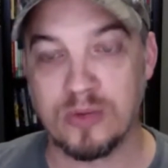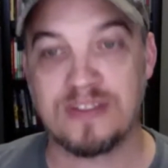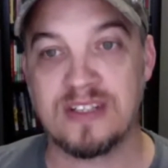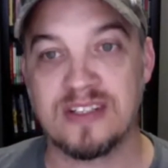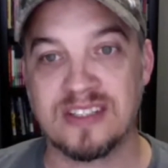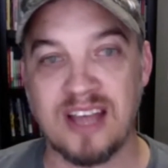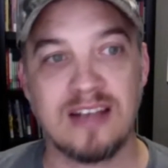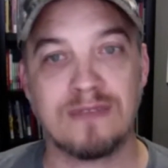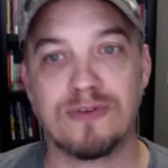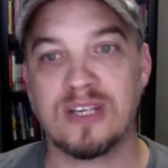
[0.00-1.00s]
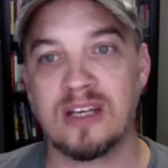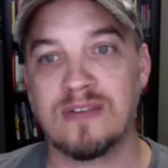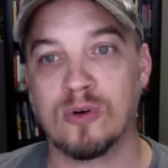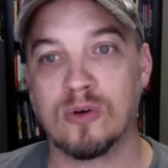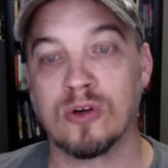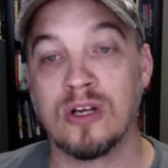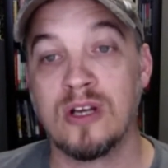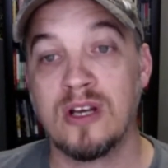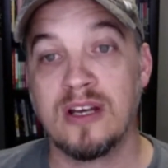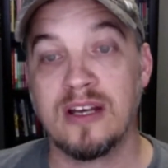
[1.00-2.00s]
We have to decide to forgive or
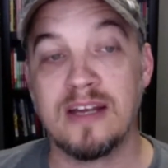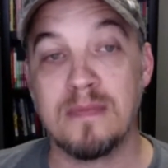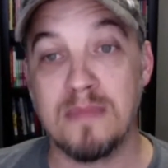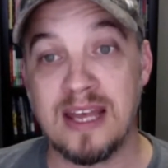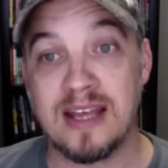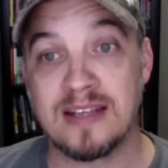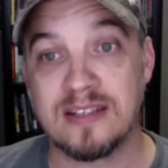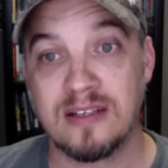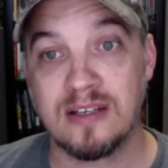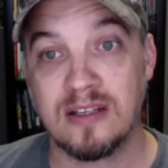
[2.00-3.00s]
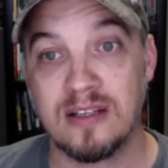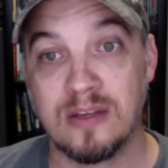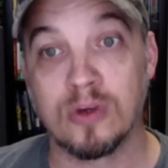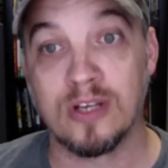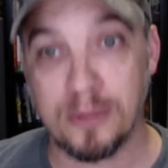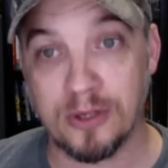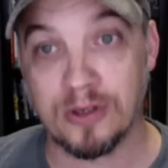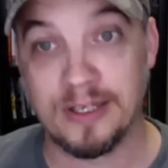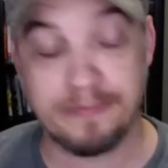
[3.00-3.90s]
admit that we're a hypocrite.